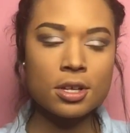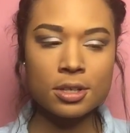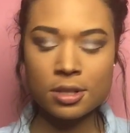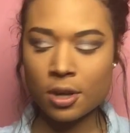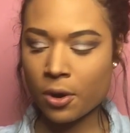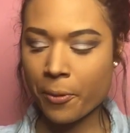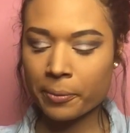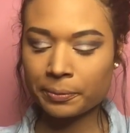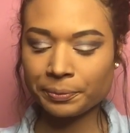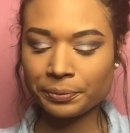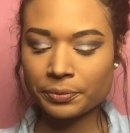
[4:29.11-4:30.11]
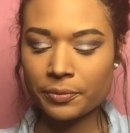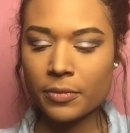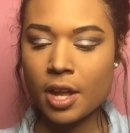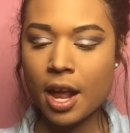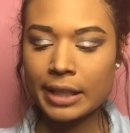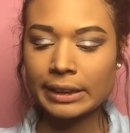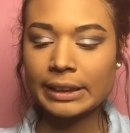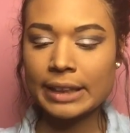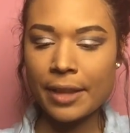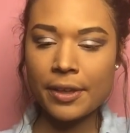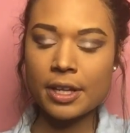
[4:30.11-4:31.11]
So
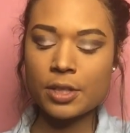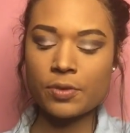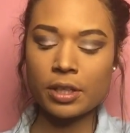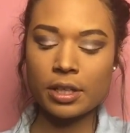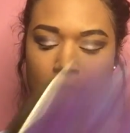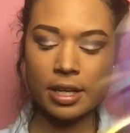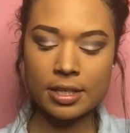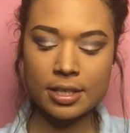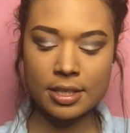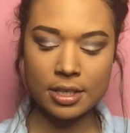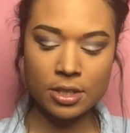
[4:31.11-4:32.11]
I think it's really nice.